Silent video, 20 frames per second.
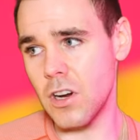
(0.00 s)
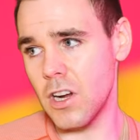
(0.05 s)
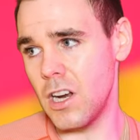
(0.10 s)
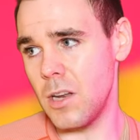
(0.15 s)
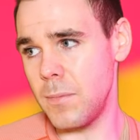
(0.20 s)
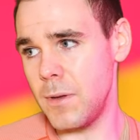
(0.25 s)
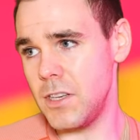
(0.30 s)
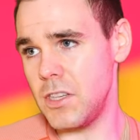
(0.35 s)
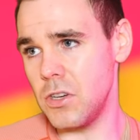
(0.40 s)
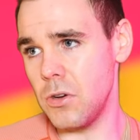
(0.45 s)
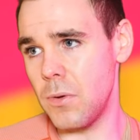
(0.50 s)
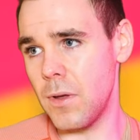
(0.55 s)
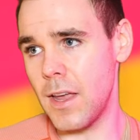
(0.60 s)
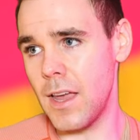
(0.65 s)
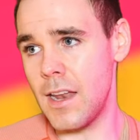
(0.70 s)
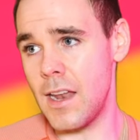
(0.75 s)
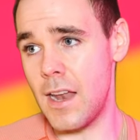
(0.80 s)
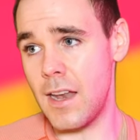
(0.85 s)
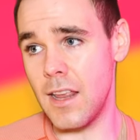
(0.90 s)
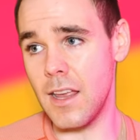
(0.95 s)
gonna be doing
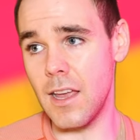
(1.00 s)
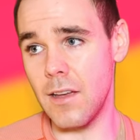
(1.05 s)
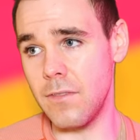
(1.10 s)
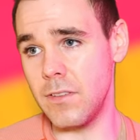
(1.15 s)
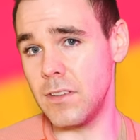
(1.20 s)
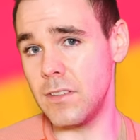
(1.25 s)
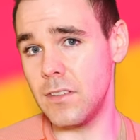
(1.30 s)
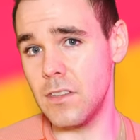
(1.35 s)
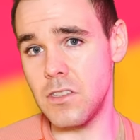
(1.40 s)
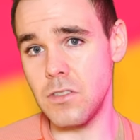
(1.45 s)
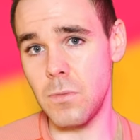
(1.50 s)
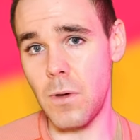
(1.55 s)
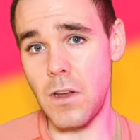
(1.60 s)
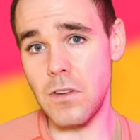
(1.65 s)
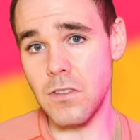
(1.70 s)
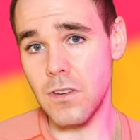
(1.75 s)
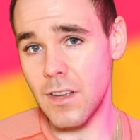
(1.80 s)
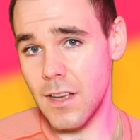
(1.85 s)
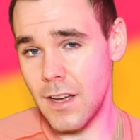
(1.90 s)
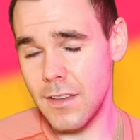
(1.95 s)
in any given
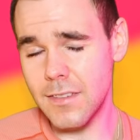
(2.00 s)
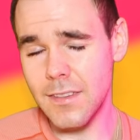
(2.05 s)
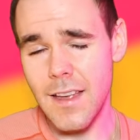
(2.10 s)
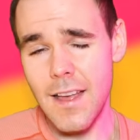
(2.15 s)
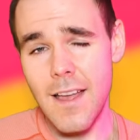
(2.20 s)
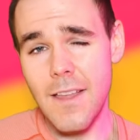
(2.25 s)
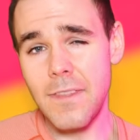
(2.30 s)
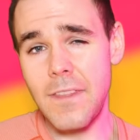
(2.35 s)
situation because